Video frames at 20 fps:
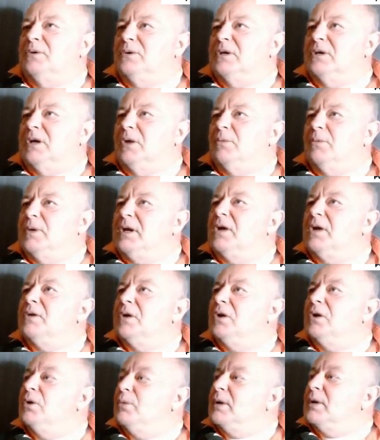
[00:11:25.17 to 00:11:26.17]
You know, and
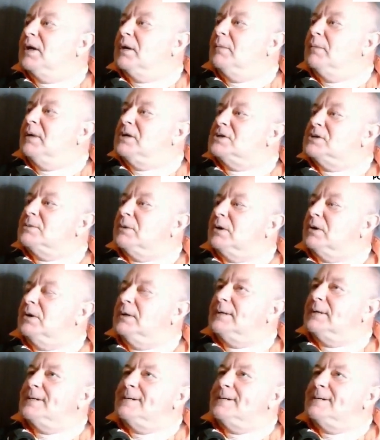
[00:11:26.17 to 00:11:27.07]
that's a skill in itself, isn't